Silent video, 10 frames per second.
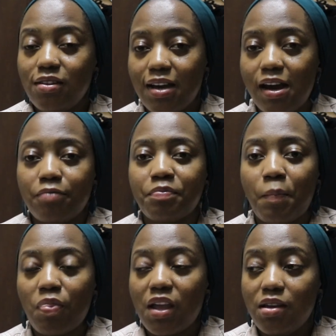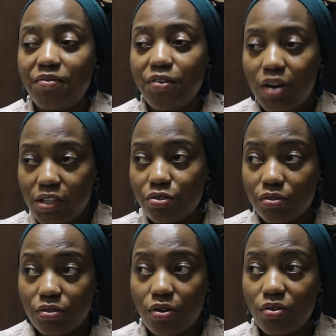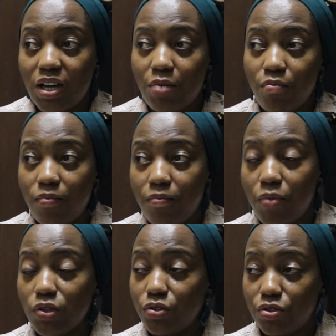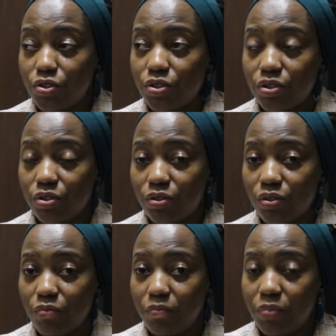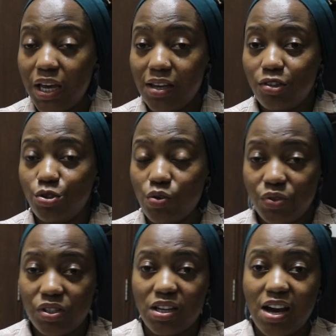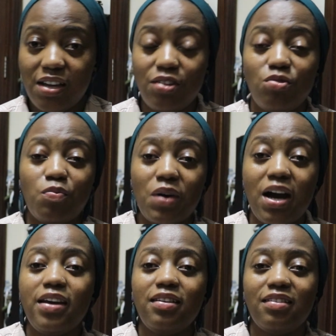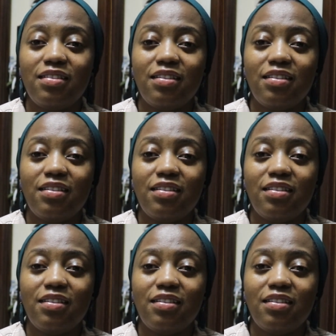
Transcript: Yeah, if you want to know the most paying jobs here in Dubai,